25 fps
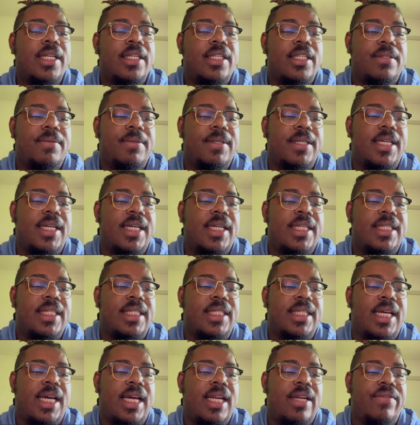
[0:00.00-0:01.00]
just because
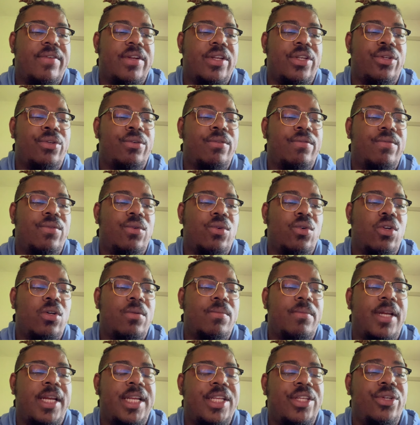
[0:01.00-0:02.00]
it's kind of a new
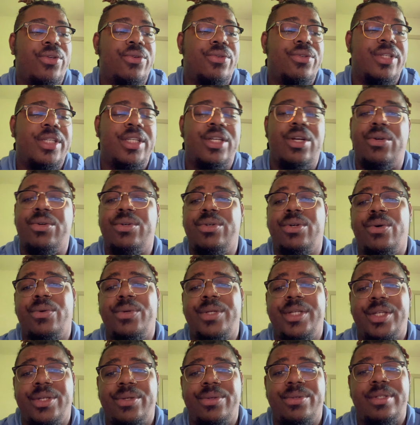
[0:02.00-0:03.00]
form, and usually Goku
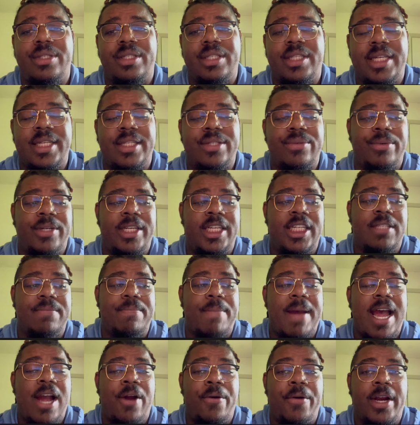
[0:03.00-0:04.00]
only uses this when he's
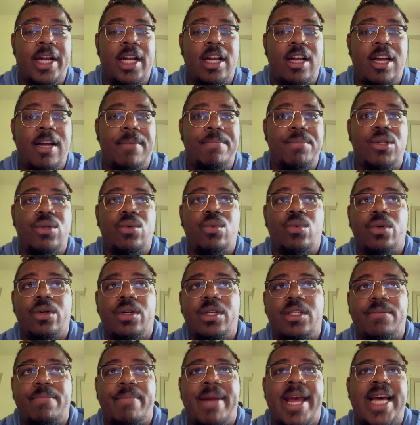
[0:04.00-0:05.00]
powering up
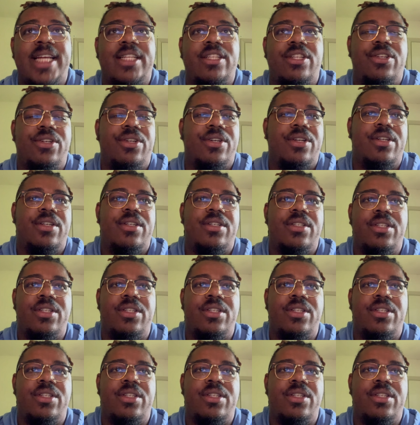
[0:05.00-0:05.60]
towards Master.